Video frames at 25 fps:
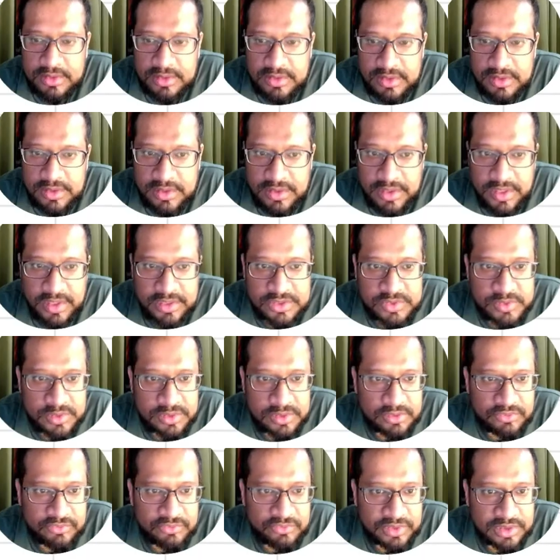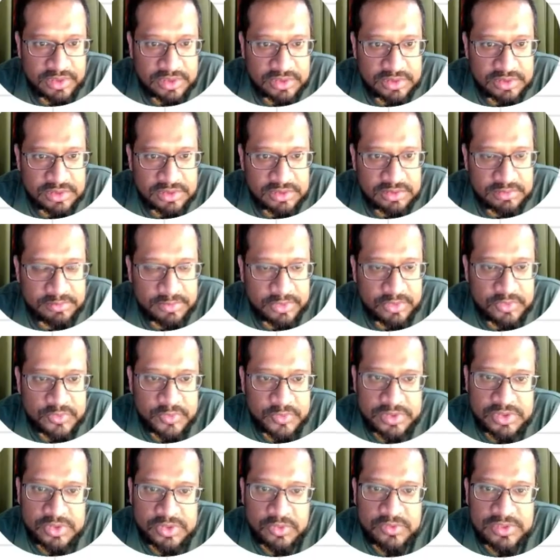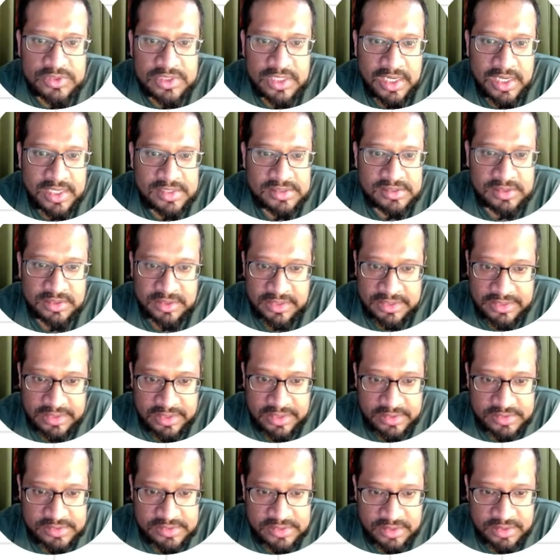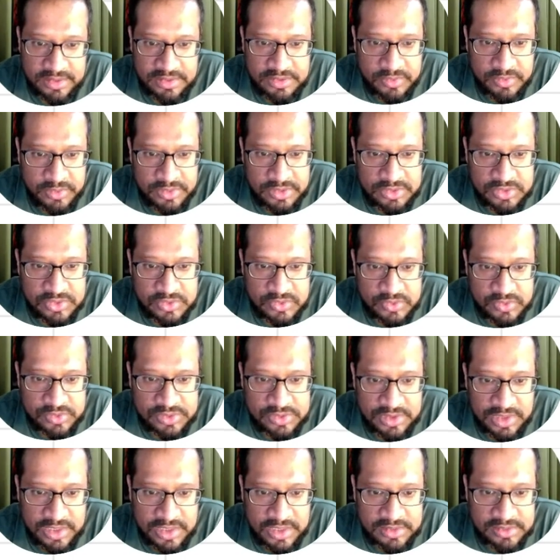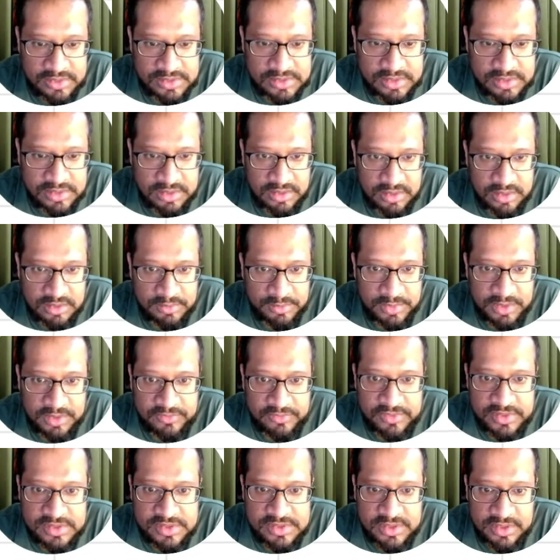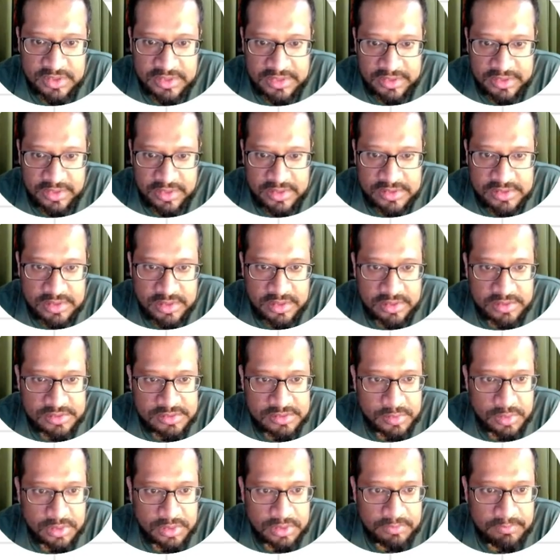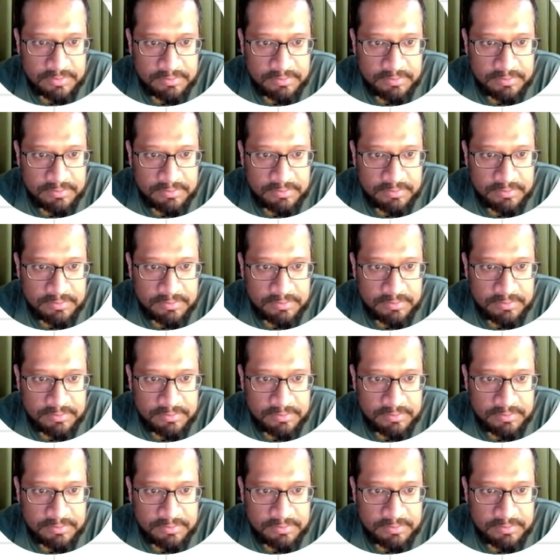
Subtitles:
Next, we're going to filter because we chose the last 30 days there. We're going to choose the last previous 30 days here as well.